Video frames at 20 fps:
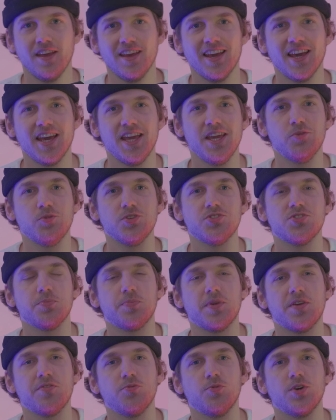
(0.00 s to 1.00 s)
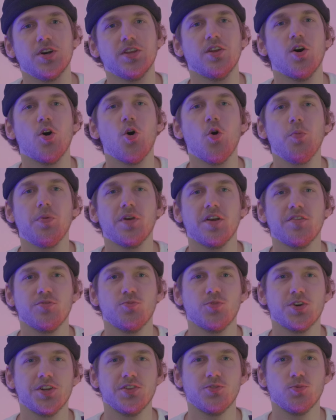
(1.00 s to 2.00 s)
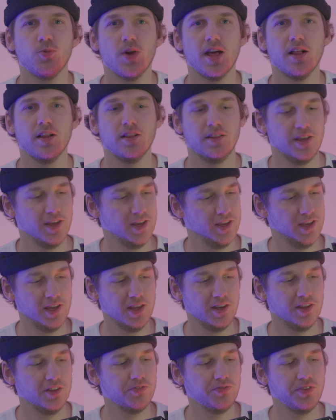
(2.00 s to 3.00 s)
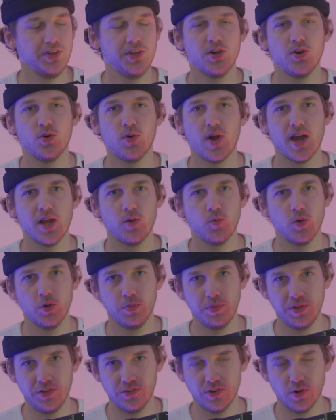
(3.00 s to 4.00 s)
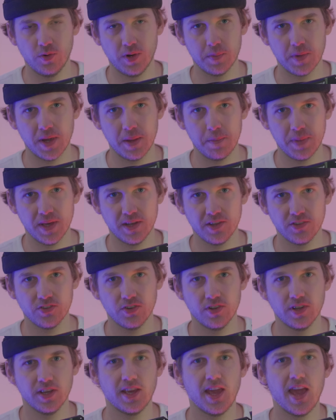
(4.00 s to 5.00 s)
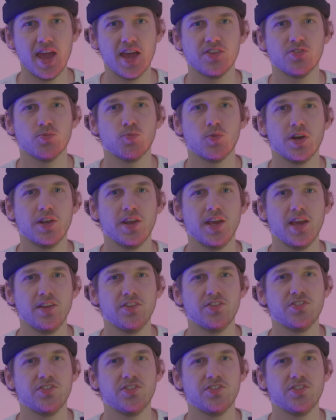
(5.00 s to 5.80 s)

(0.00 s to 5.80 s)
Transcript: Hey, what's up everyone? Hope everyone is well. In this video I will be showing my Panasonic S1H